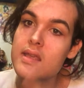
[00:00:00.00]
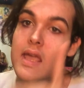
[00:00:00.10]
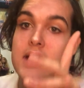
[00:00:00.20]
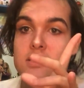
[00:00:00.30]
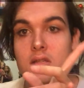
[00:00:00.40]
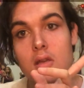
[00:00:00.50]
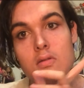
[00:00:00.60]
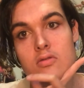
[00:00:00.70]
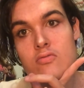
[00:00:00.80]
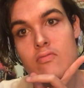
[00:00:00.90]
Guess
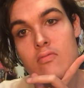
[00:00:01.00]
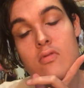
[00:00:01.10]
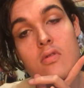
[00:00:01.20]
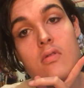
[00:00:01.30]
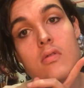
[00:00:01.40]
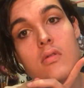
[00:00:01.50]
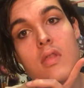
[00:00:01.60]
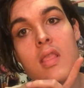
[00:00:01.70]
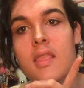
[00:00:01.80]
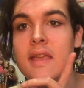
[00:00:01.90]
who's
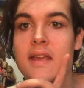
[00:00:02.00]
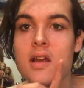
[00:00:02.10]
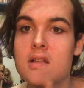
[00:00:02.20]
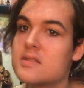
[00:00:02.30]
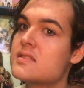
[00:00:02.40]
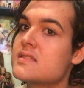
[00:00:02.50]
lead on